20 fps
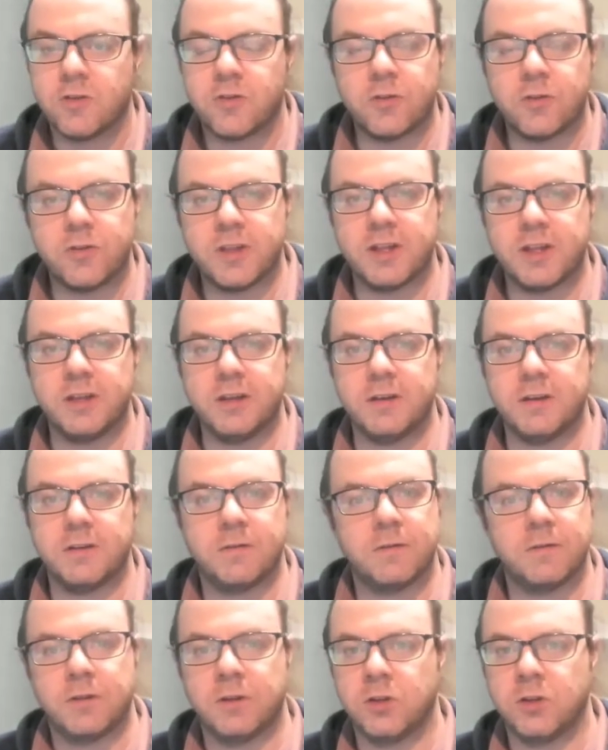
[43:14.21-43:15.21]
So then
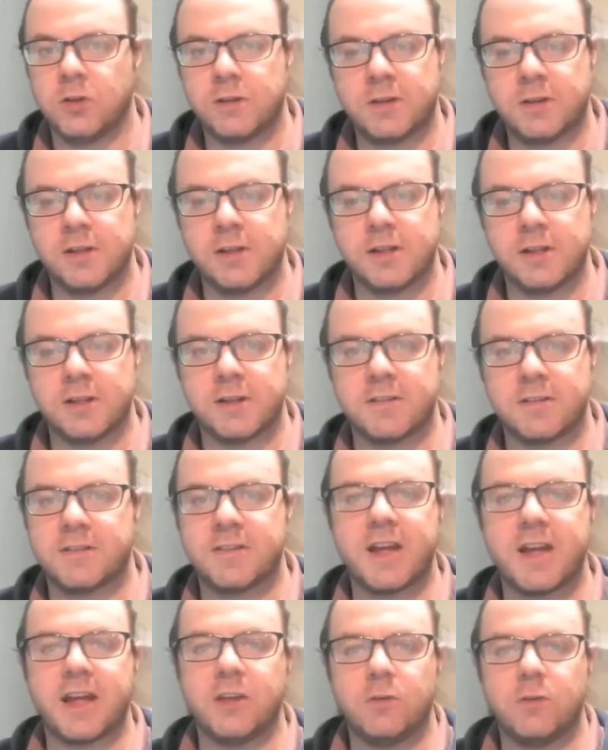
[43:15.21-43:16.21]
this
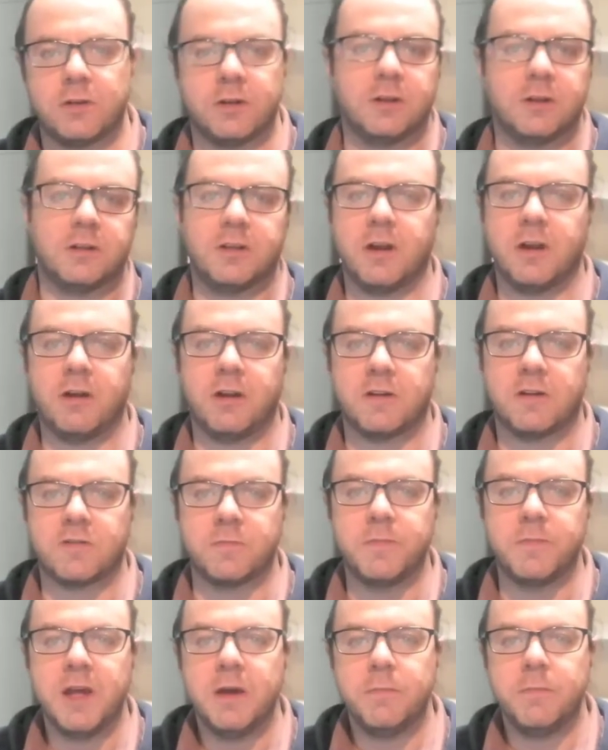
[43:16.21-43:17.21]
is not
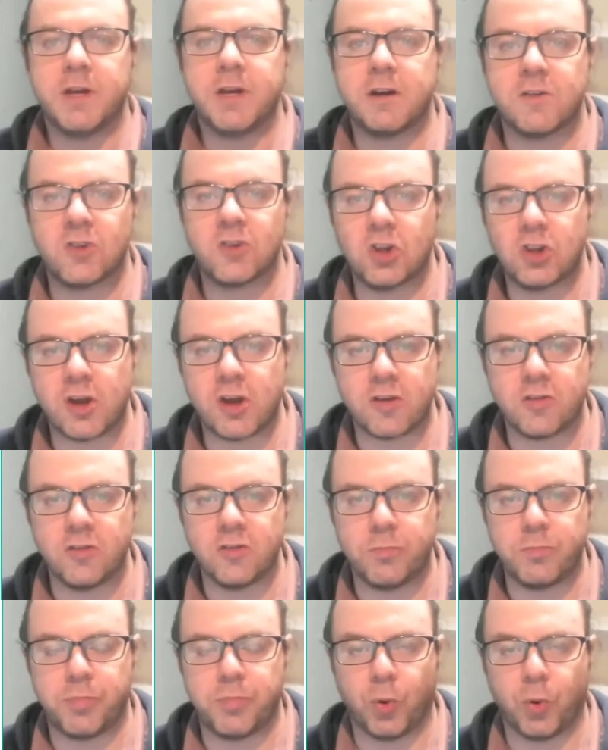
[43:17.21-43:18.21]
utilitarianism, because it
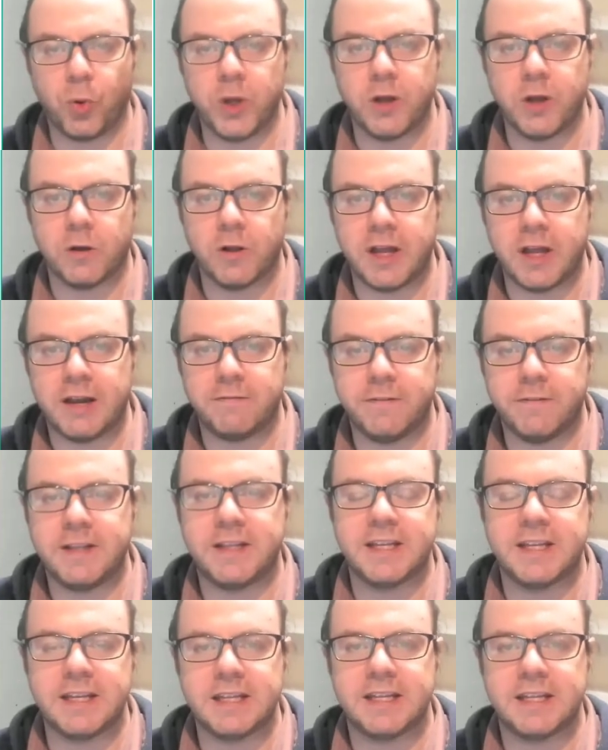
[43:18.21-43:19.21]
doesn't boil
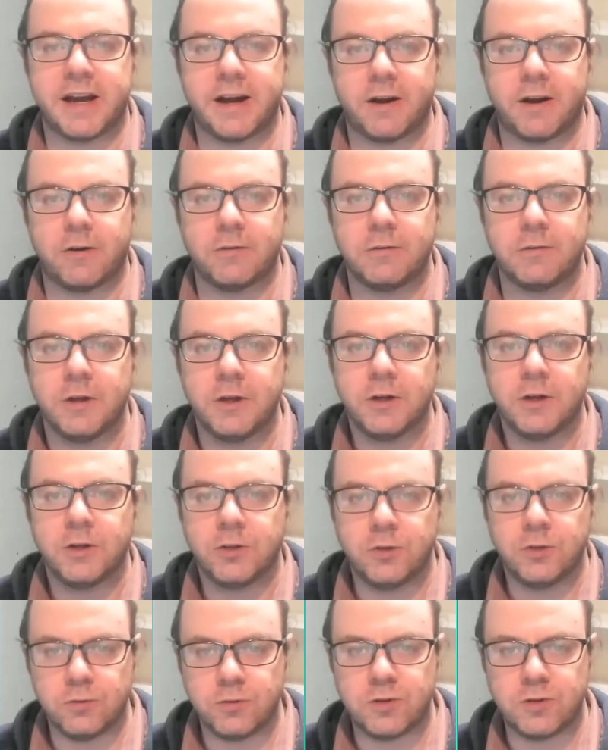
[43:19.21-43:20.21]
everything down
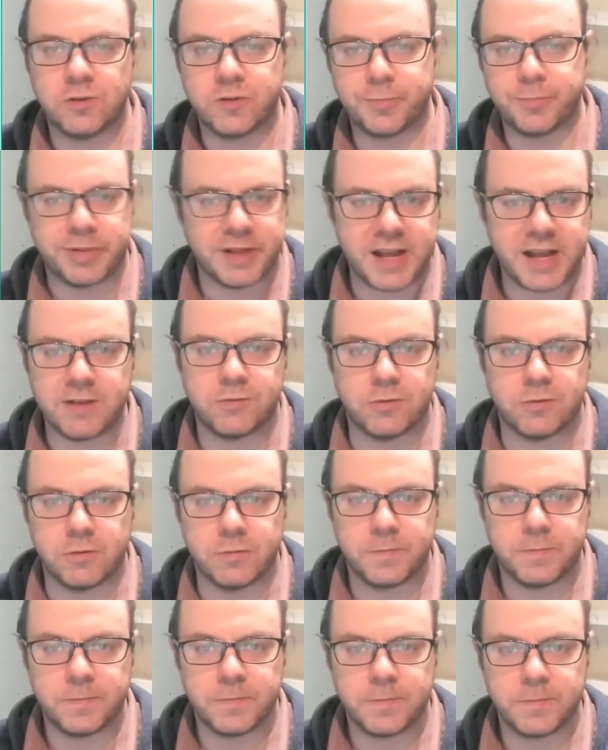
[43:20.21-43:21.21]
to just pleasure.